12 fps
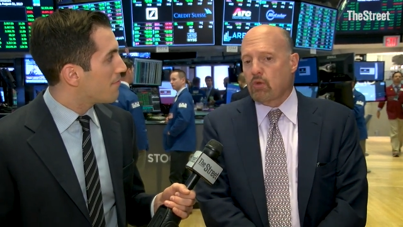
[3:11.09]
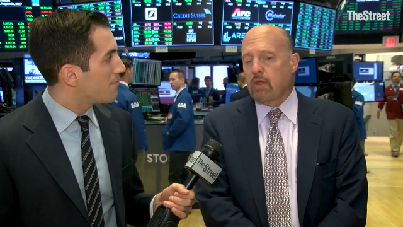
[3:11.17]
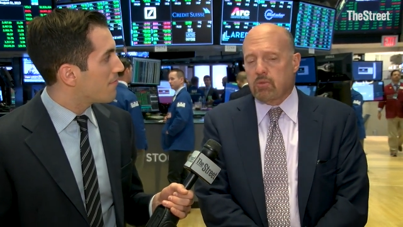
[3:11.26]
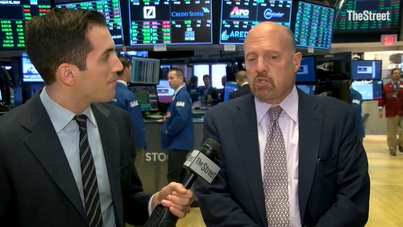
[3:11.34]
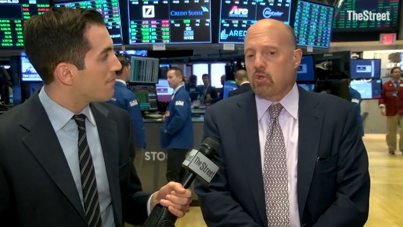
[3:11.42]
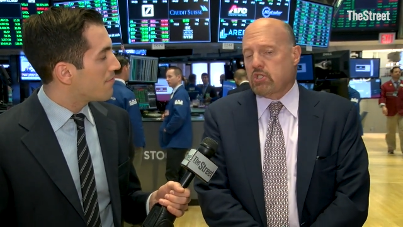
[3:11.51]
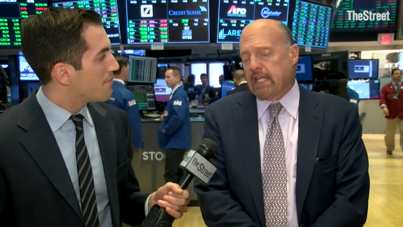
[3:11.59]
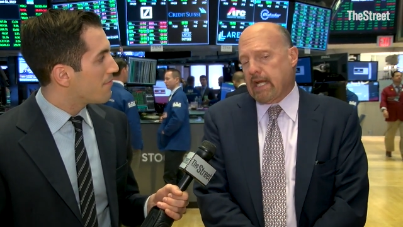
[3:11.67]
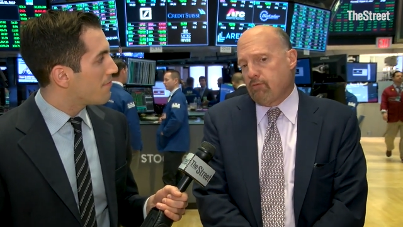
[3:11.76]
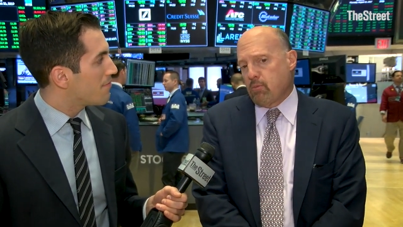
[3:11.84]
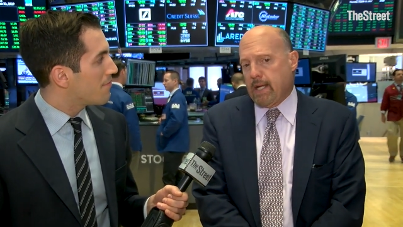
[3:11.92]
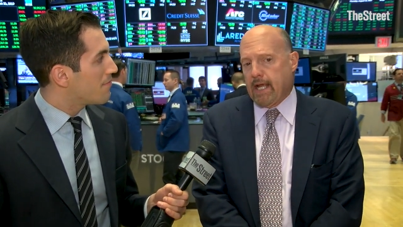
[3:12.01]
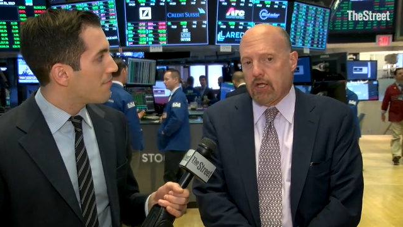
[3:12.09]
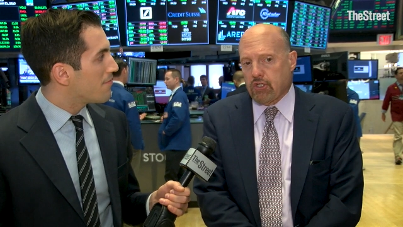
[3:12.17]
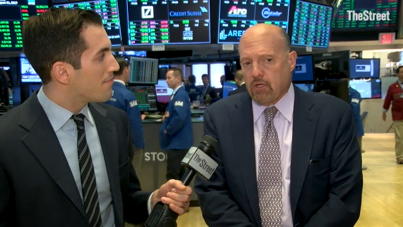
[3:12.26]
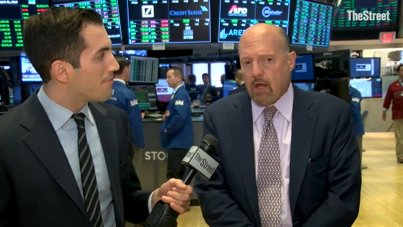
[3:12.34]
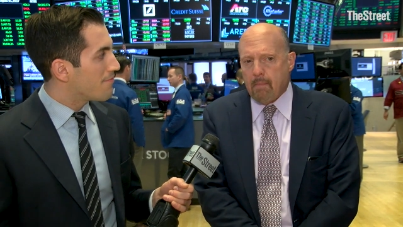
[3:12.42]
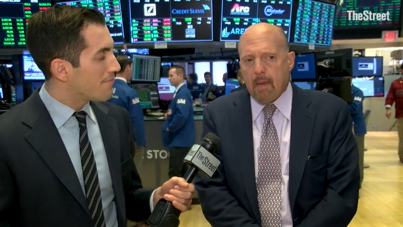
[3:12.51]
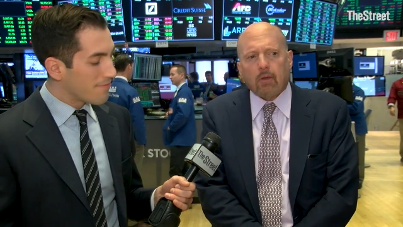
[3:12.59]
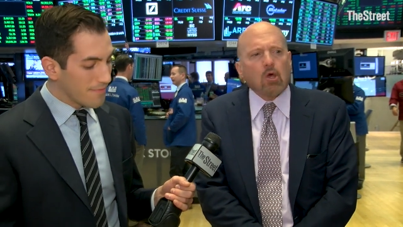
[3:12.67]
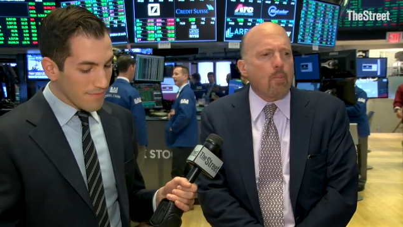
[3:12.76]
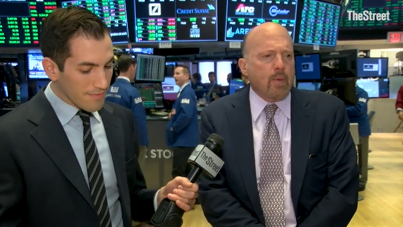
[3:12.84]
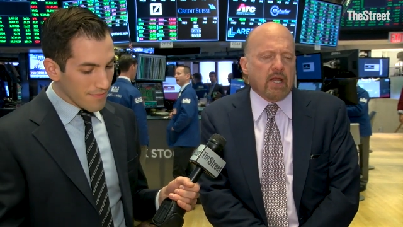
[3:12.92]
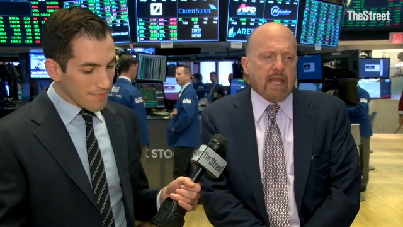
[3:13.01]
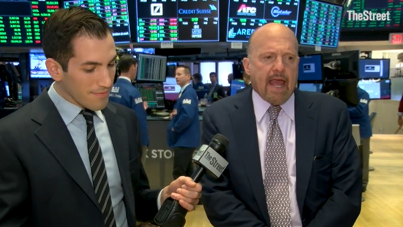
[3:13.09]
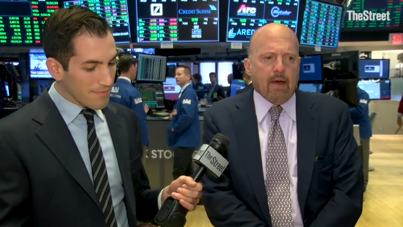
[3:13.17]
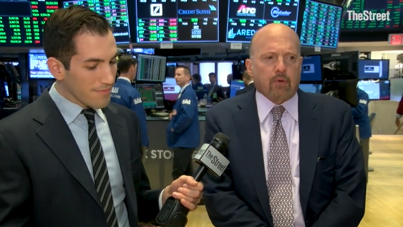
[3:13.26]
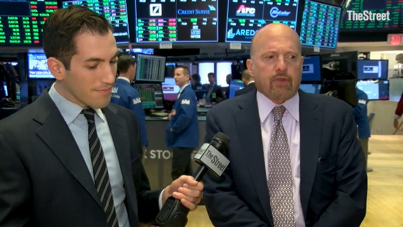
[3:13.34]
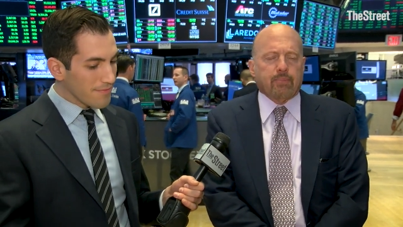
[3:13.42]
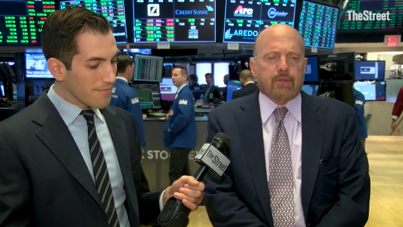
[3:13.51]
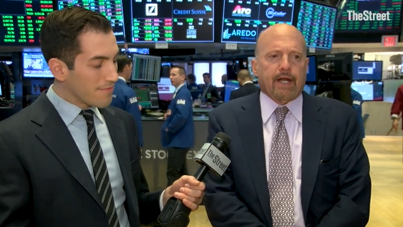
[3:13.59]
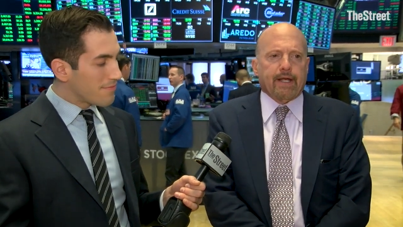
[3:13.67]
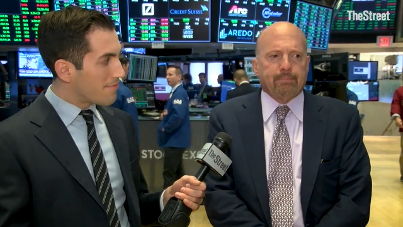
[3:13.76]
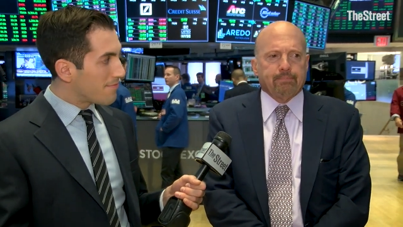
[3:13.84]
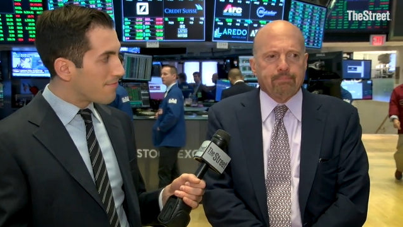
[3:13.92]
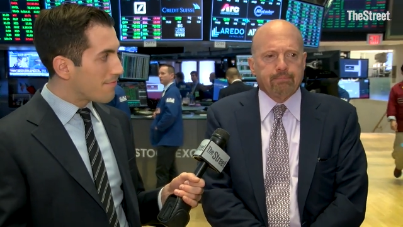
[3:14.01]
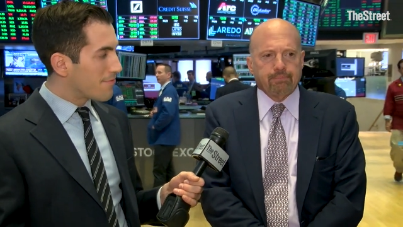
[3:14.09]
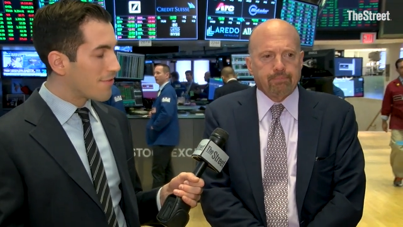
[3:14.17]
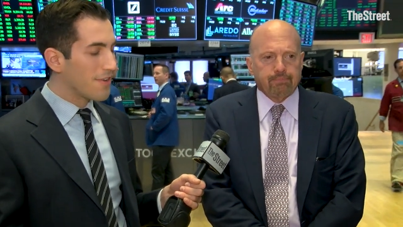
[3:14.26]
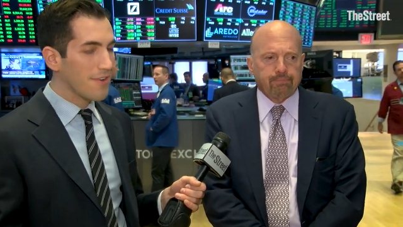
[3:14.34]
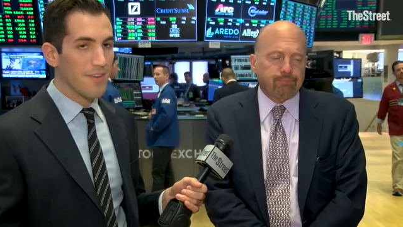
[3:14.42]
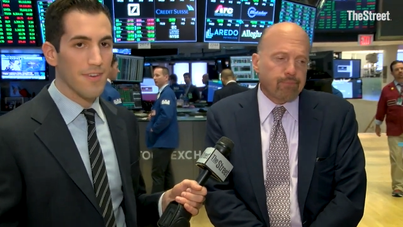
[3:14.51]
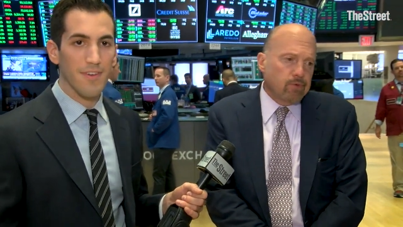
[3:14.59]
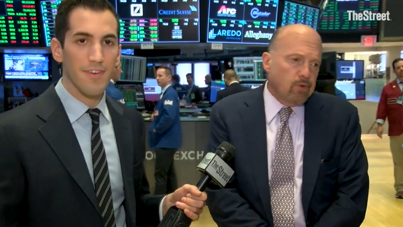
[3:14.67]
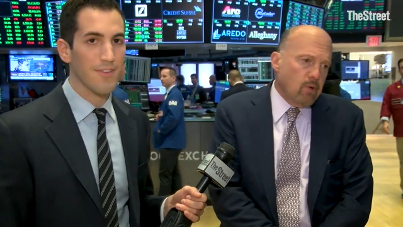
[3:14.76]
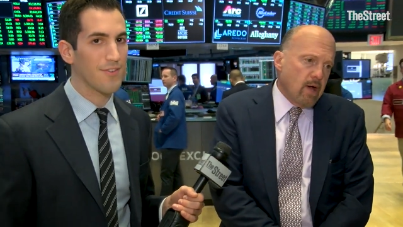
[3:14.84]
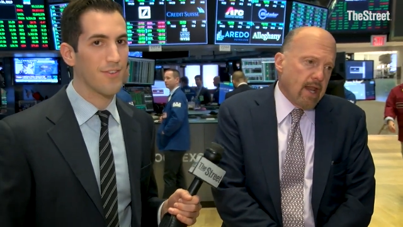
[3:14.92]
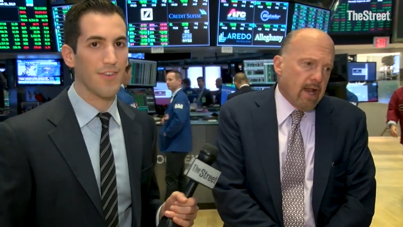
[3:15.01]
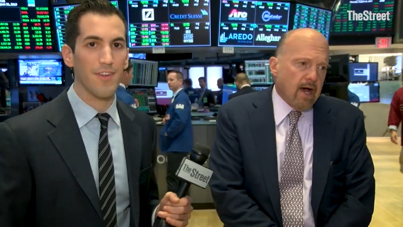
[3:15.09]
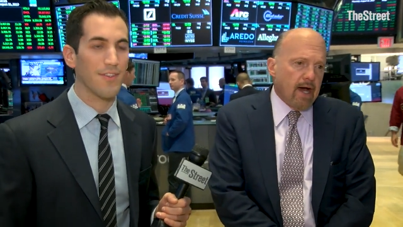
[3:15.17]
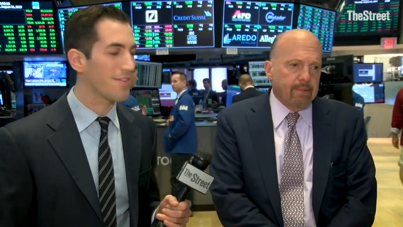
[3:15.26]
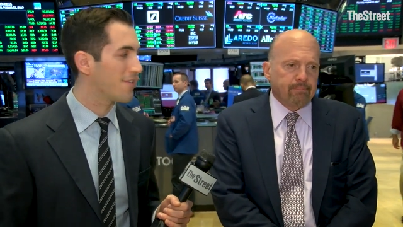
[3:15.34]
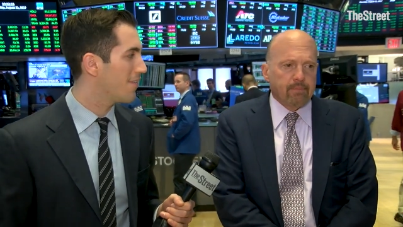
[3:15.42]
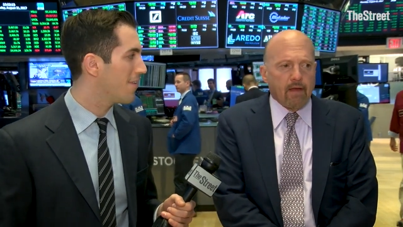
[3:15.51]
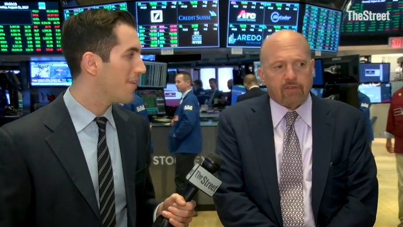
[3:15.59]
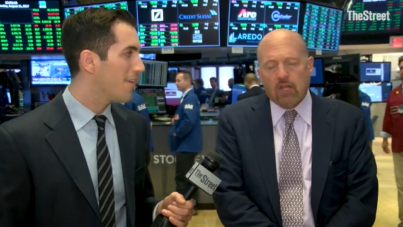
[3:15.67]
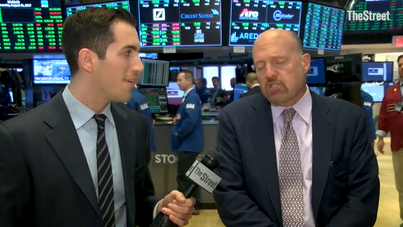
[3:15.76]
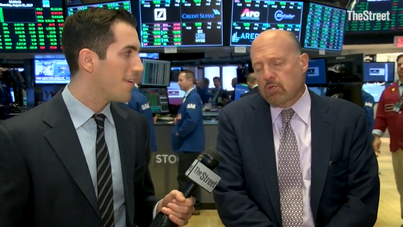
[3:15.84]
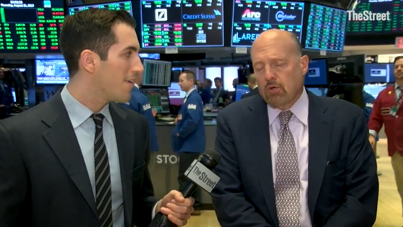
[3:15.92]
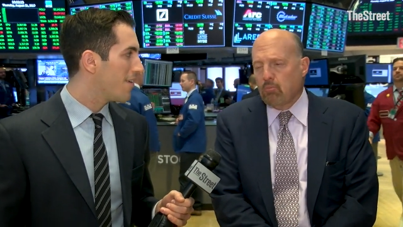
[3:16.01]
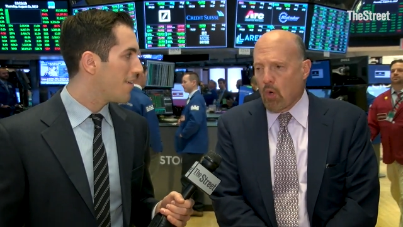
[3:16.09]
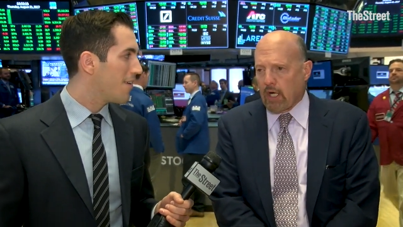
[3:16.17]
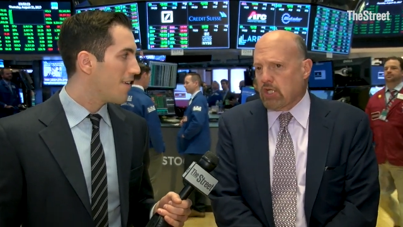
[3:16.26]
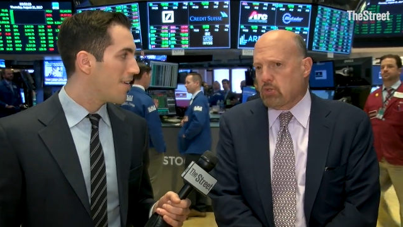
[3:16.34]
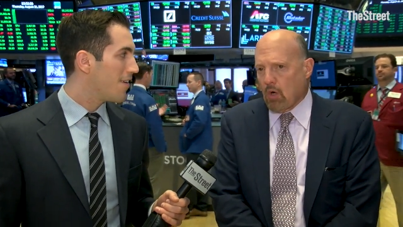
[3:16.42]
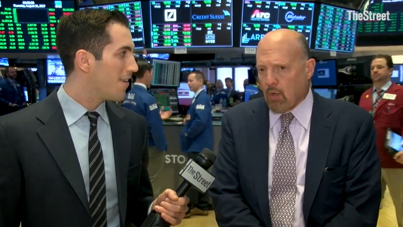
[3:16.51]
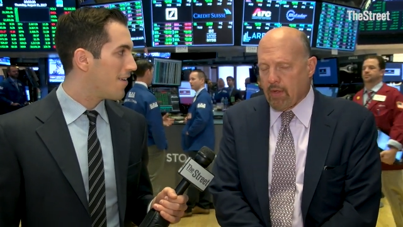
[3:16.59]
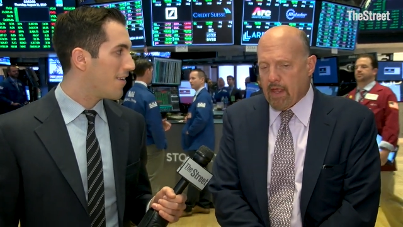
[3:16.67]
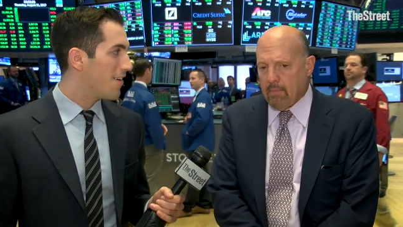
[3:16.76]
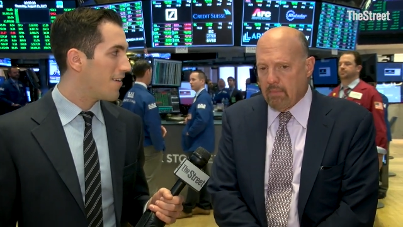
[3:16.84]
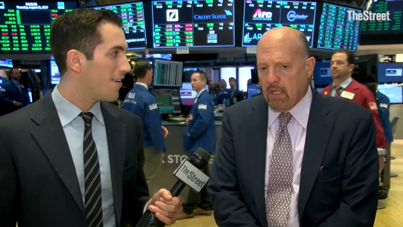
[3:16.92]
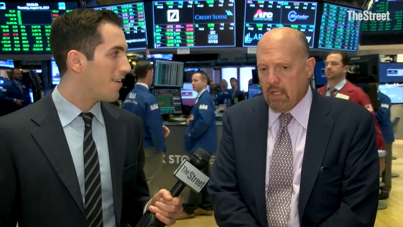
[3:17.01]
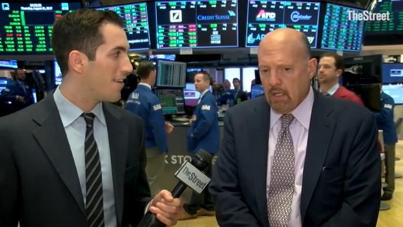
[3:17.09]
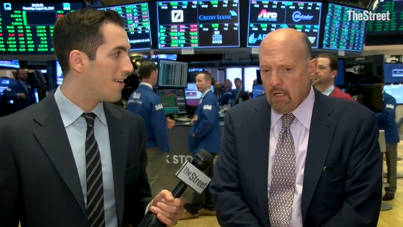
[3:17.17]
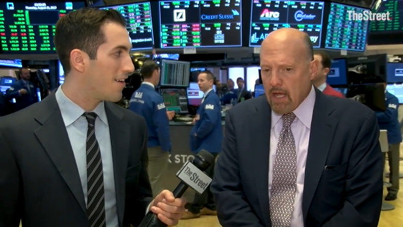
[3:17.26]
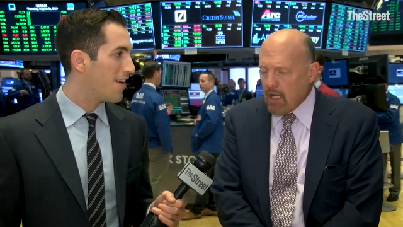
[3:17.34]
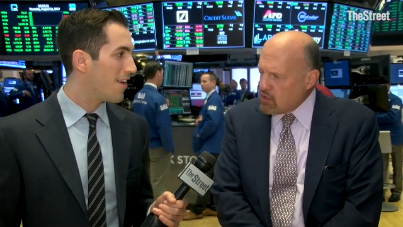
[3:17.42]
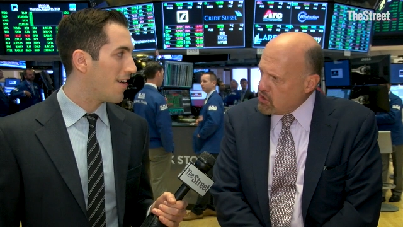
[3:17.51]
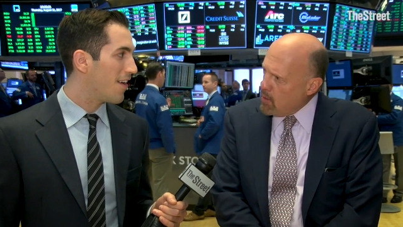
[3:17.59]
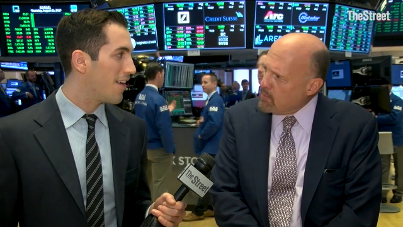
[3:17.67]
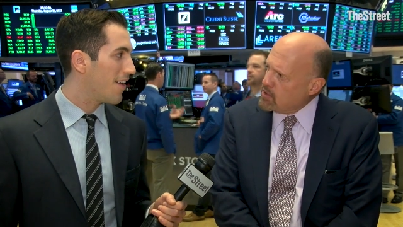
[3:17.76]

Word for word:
Speaker 1: with him, so it's like everybody else. Or uh, maybe I'll open an account with him today. Why not? I've done some good mortgage work with them. You know, show